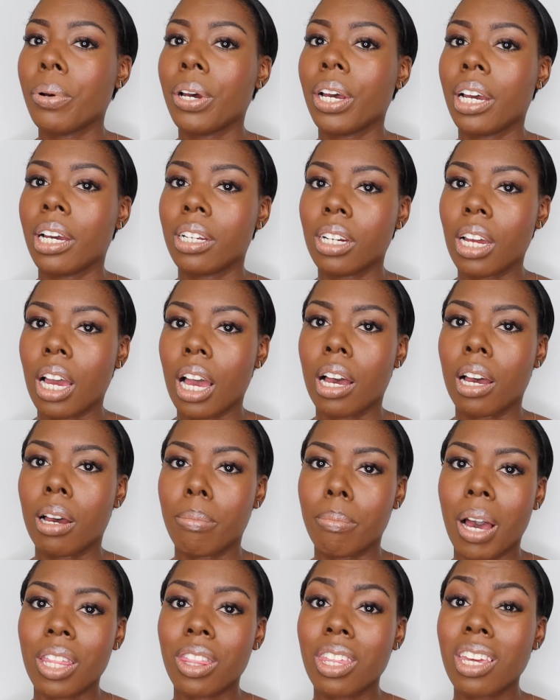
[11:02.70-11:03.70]
But
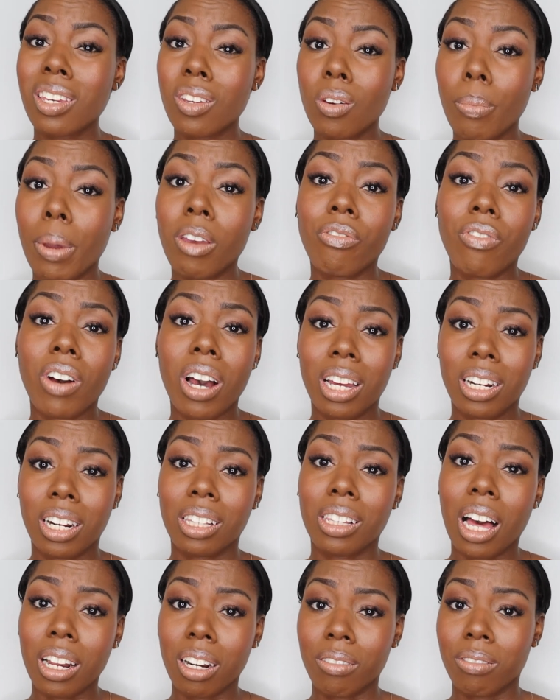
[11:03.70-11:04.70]
I think you may find a
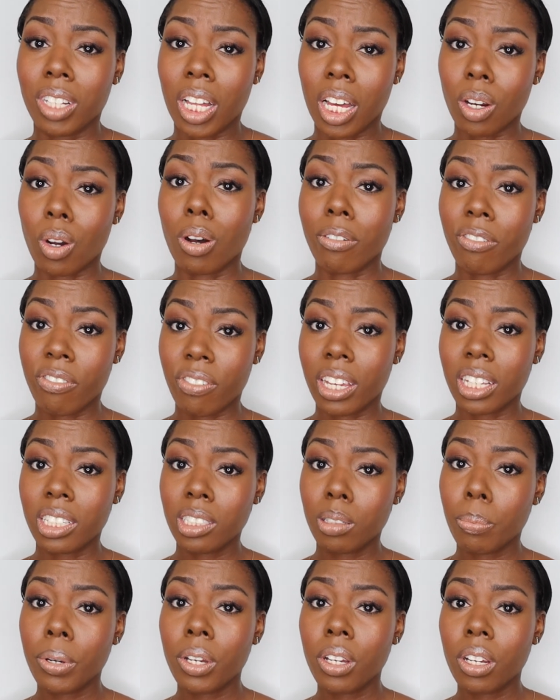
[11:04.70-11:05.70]
lot of luck on
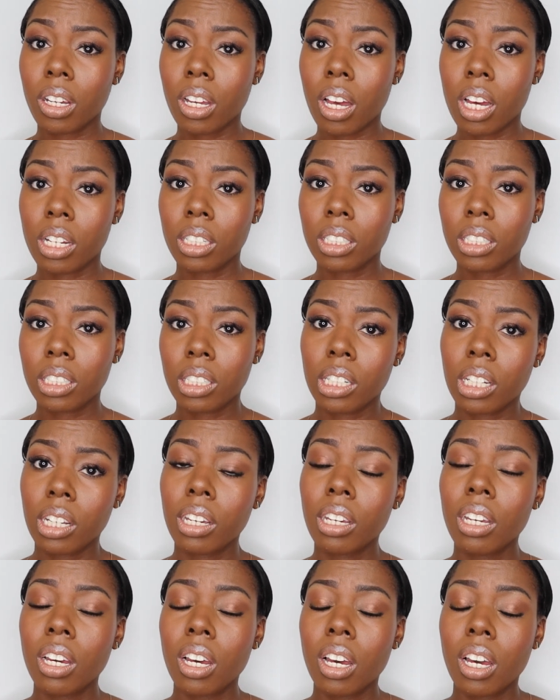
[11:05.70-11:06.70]
Facebook,
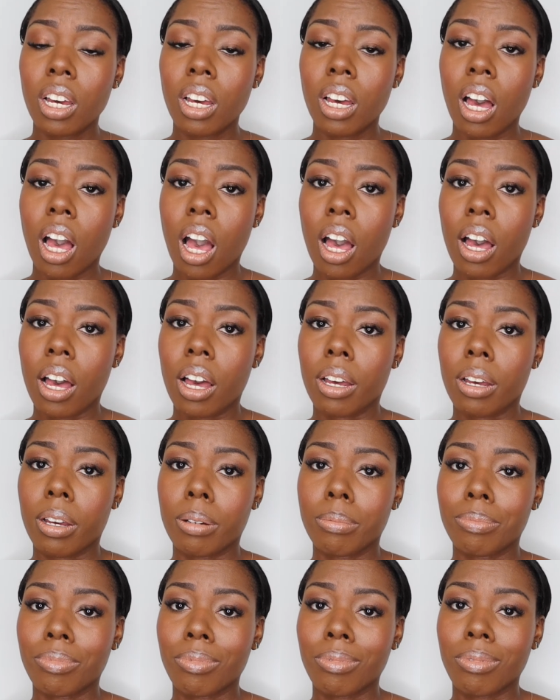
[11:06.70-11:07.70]
honestly.
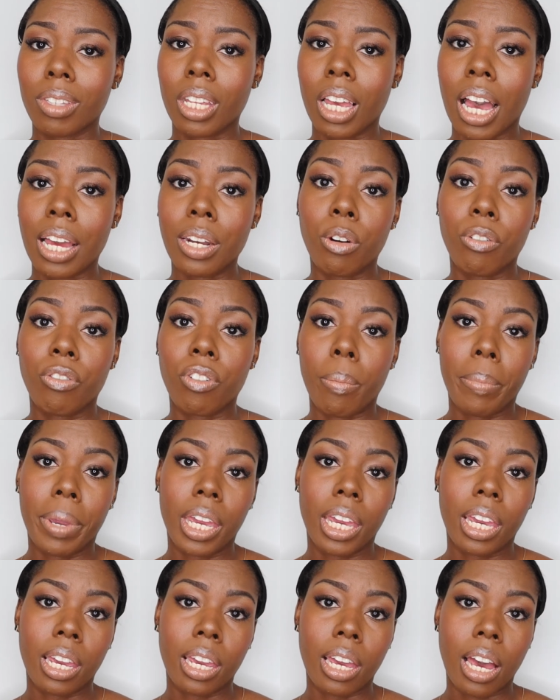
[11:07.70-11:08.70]
I know for
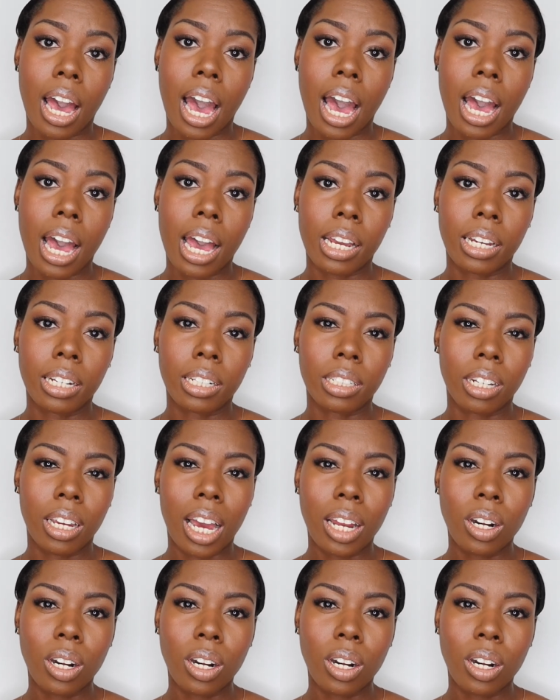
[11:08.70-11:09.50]
me, I